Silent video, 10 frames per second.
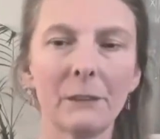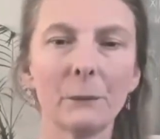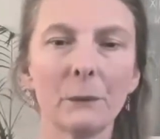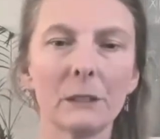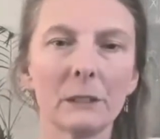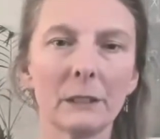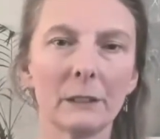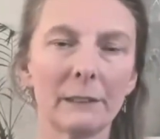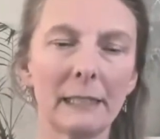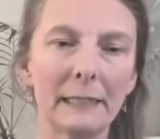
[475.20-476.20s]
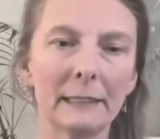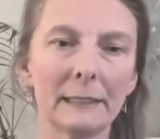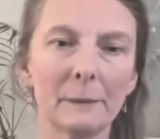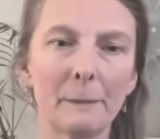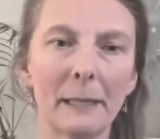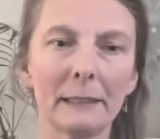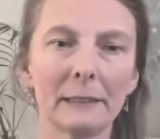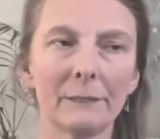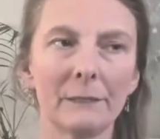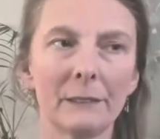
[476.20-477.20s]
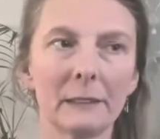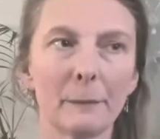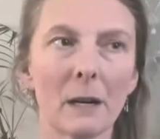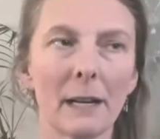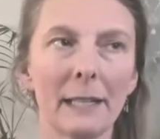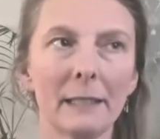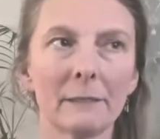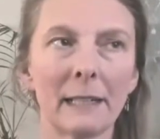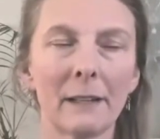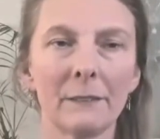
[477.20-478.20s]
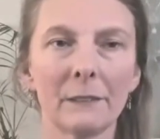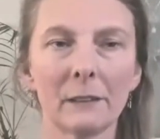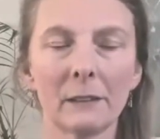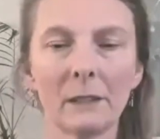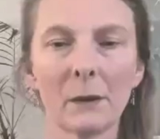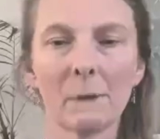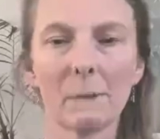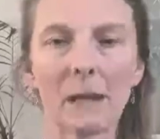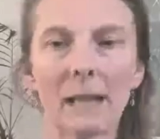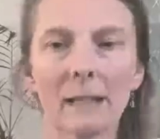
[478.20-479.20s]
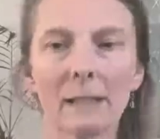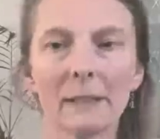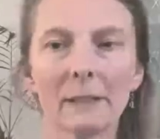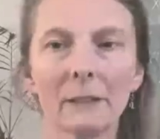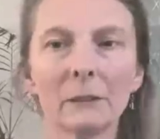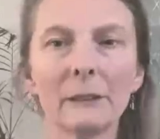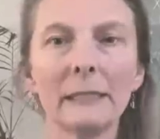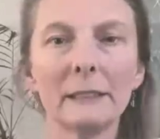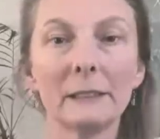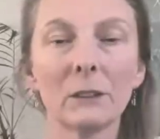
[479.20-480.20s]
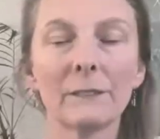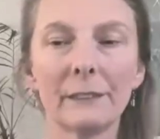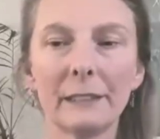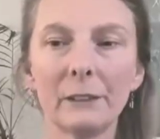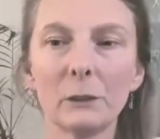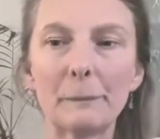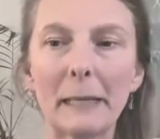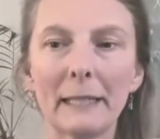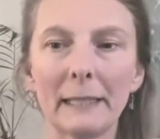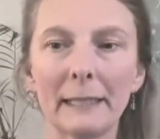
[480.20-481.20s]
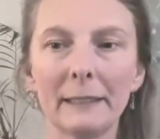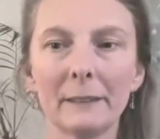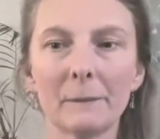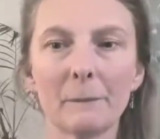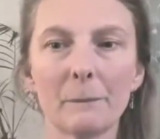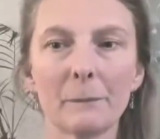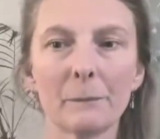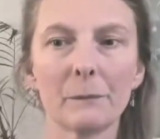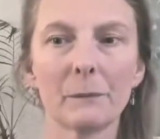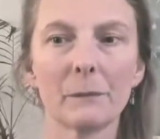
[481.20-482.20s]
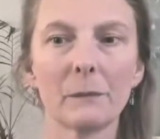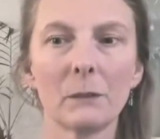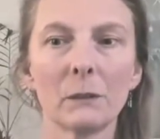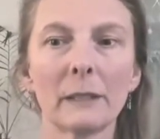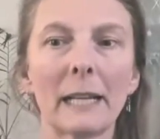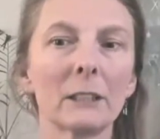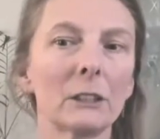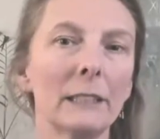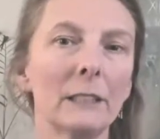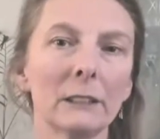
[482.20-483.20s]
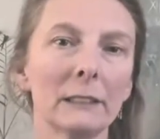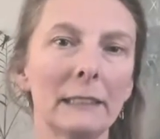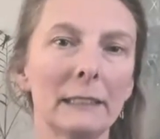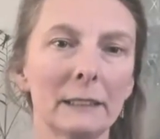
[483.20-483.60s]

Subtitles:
If you want to release the base of the spine around the lower back, you'll need to soften in your belly. You'll actually just